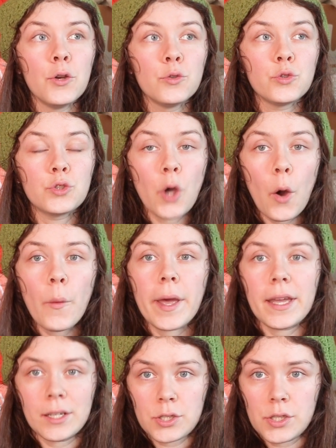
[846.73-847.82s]
so
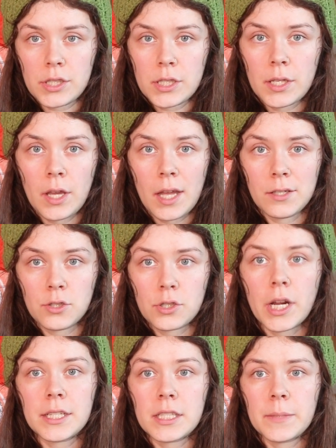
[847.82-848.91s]
anxious and
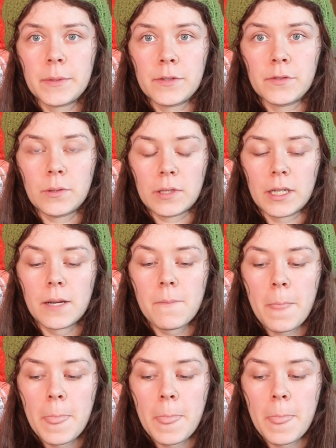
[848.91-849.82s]
stressed before.